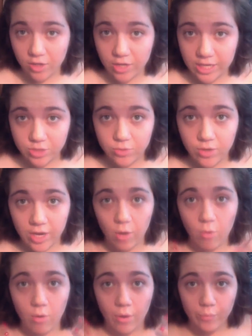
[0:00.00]
Greyjoy,
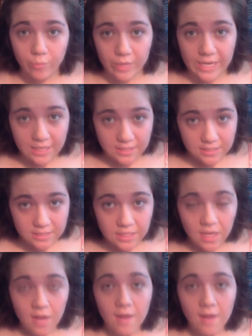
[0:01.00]
or Reek's,